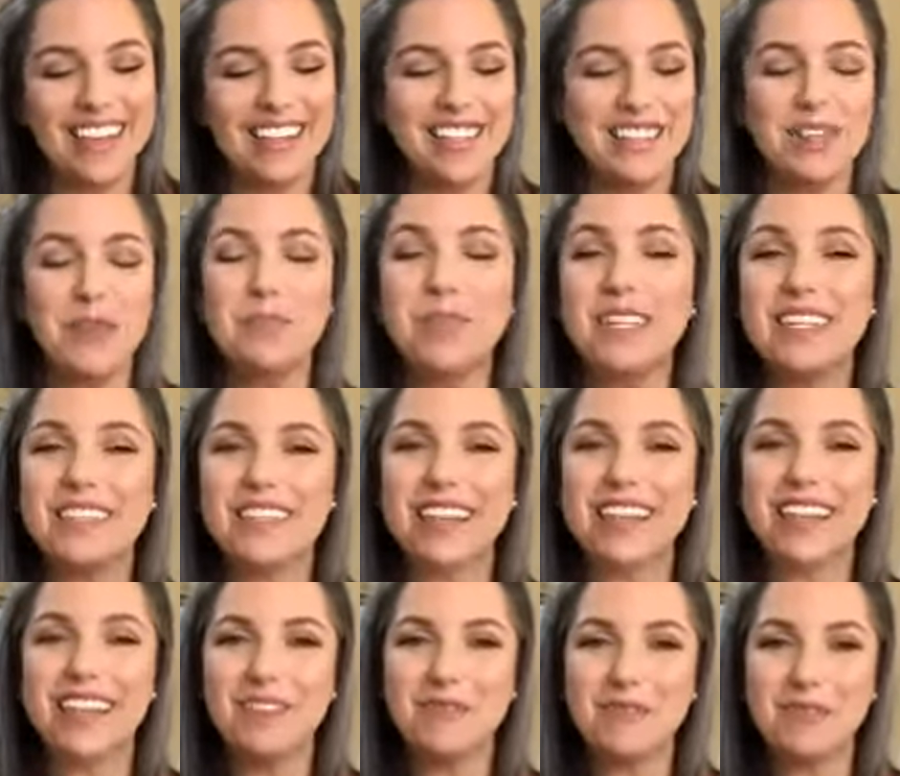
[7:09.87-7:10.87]
So please get
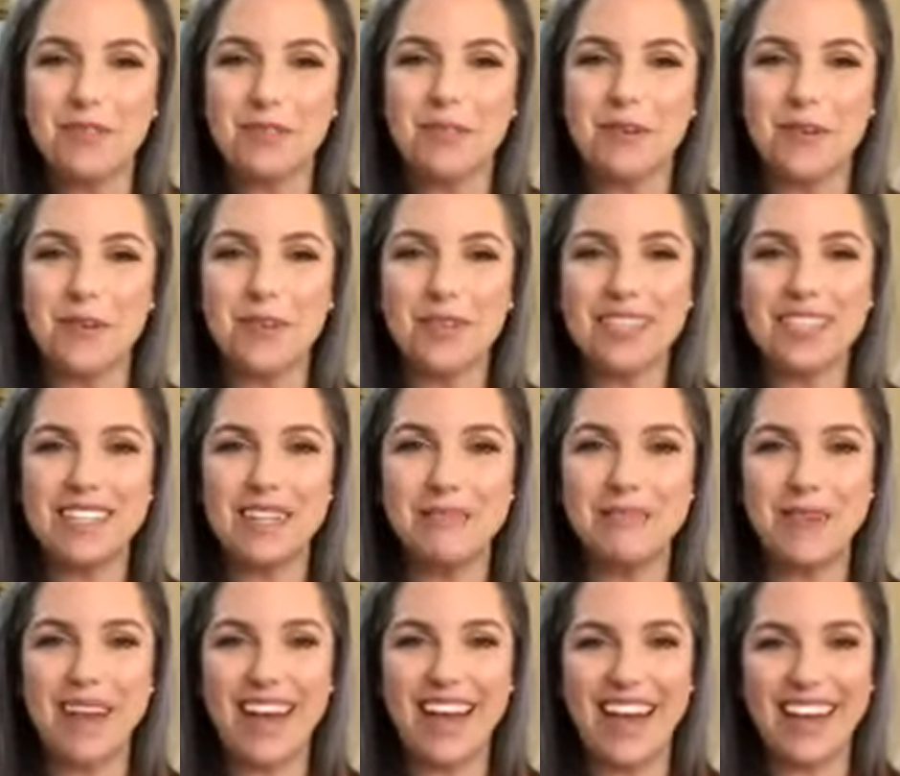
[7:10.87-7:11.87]
comfortable, sit
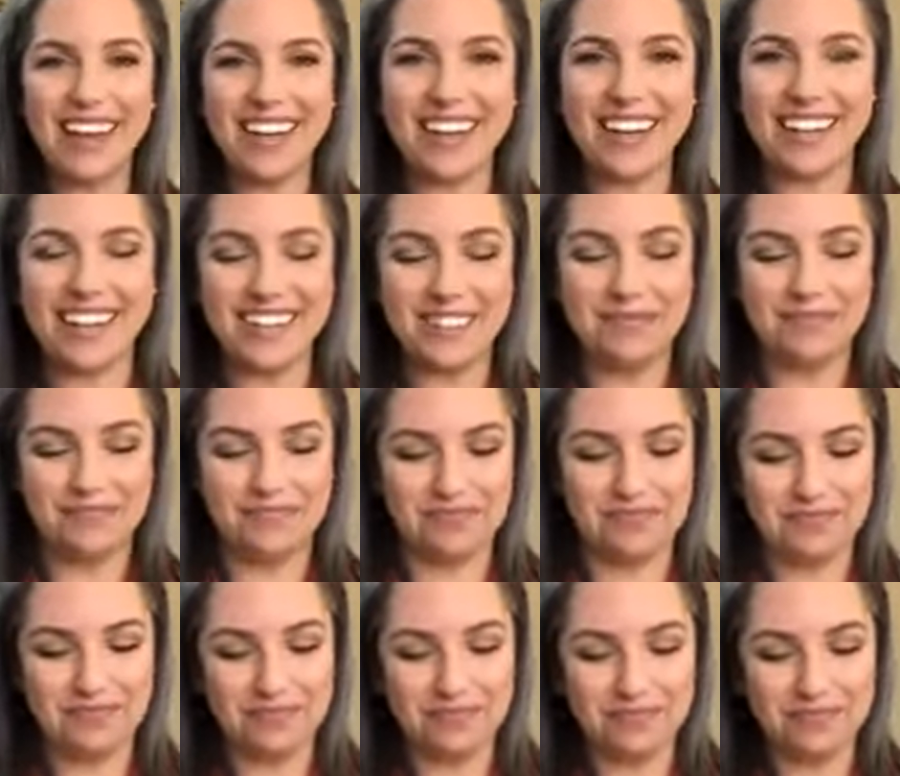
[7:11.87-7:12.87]
back,
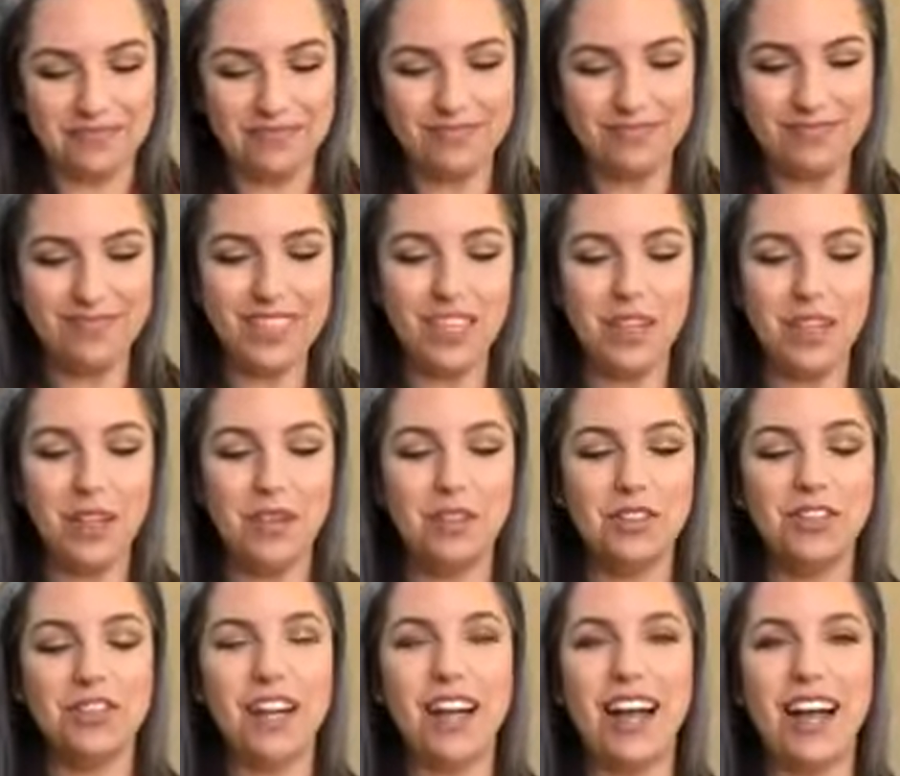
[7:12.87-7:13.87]

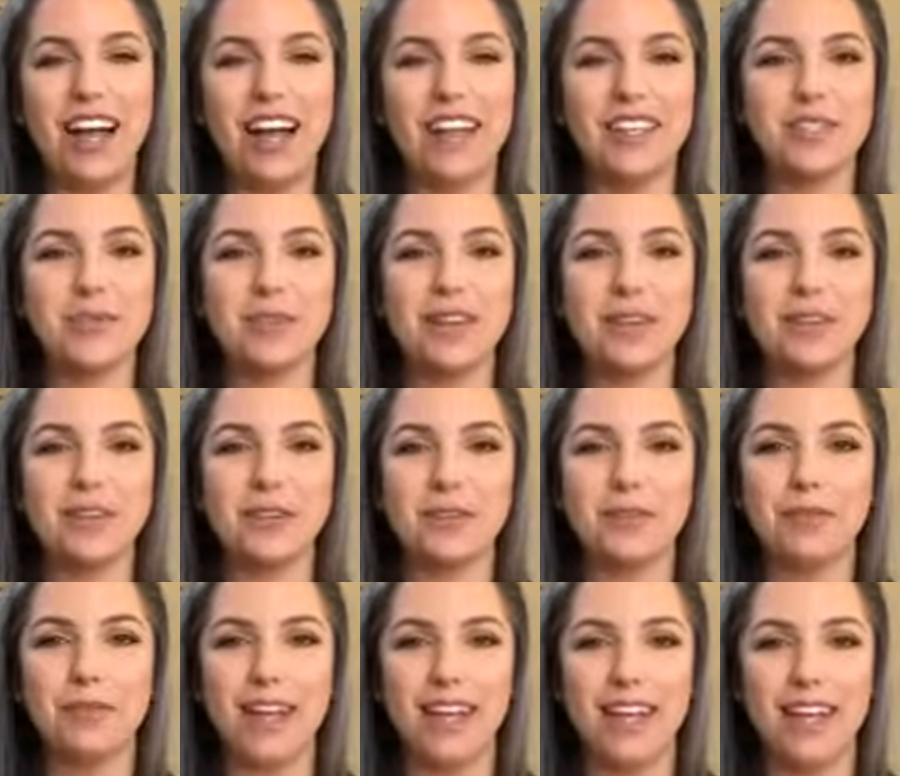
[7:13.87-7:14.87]
close your eyes whenever you're
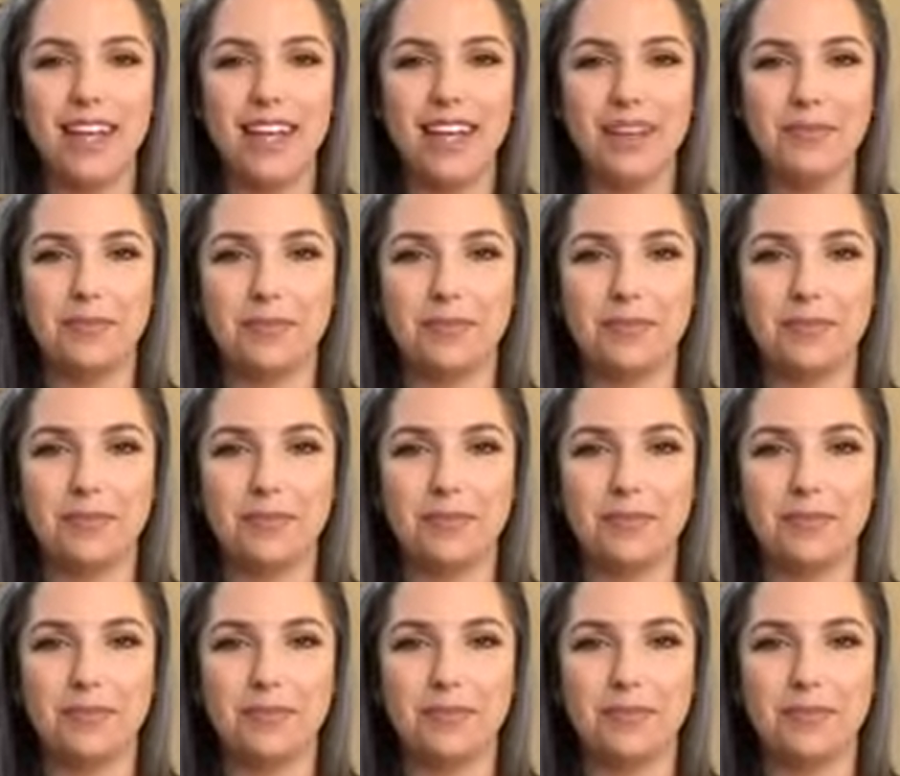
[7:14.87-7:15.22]
ready.